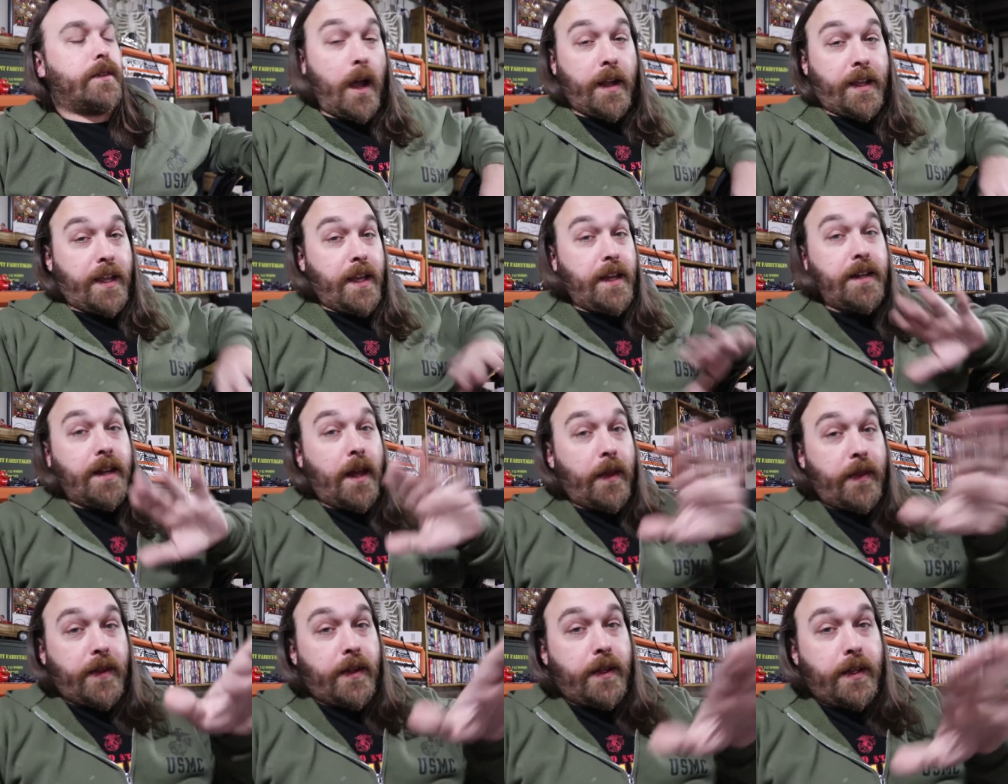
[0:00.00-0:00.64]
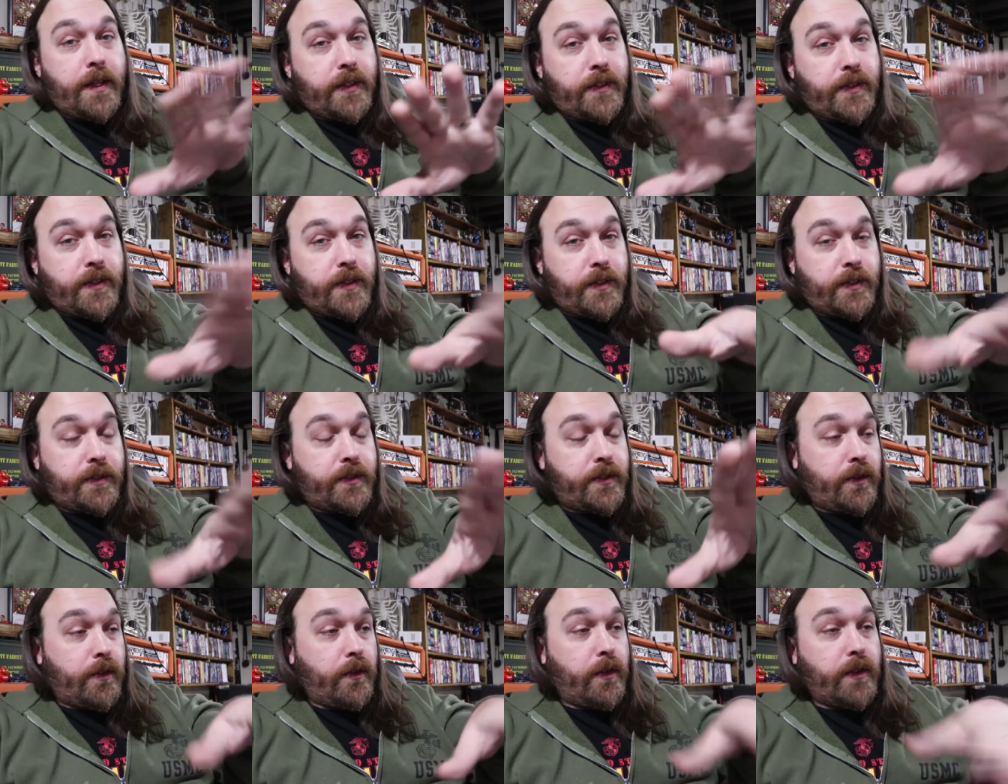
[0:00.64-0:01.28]
Again, nothing against this
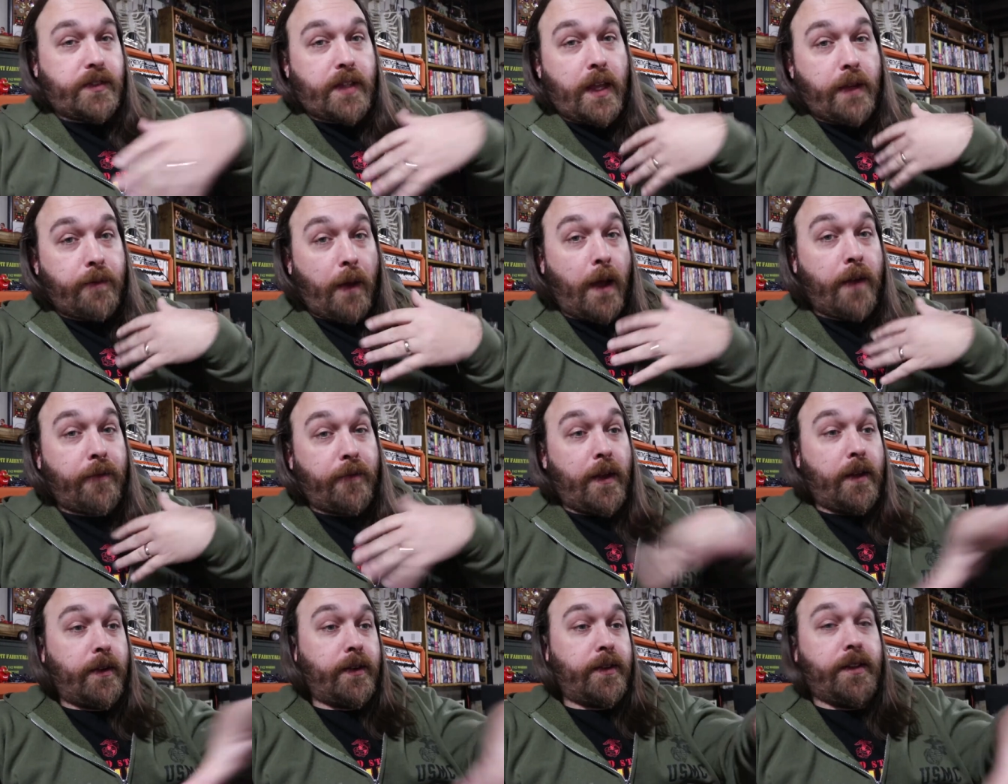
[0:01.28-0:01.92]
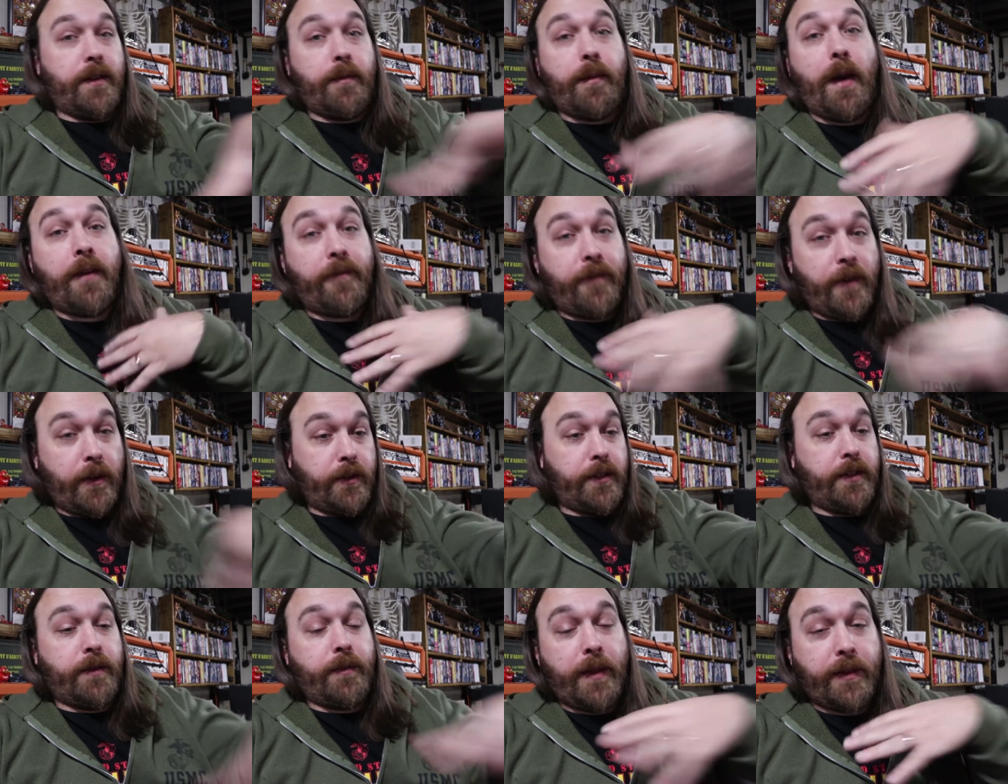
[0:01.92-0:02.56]
journalist. I found him.
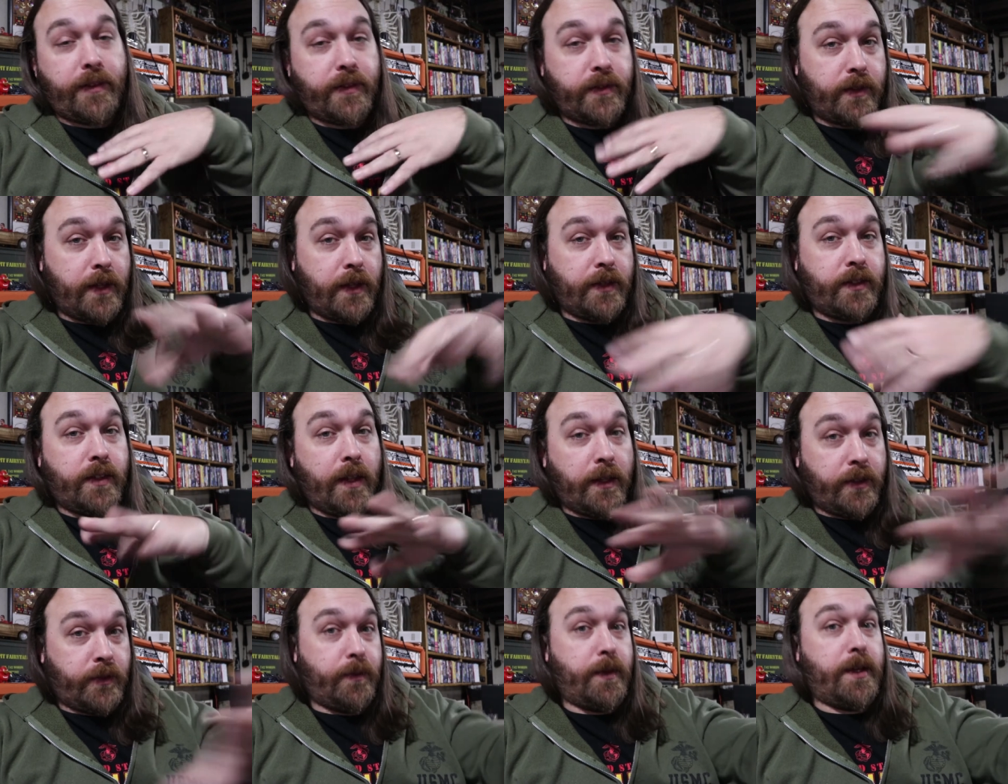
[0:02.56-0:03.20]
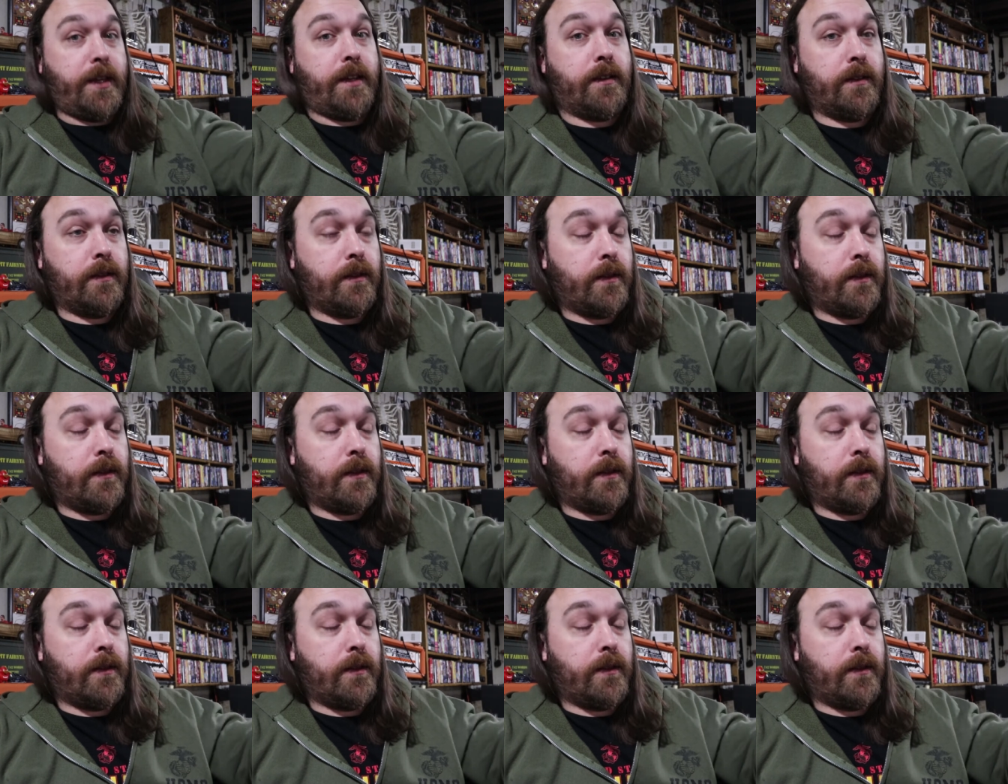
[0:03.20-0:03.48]
That's me.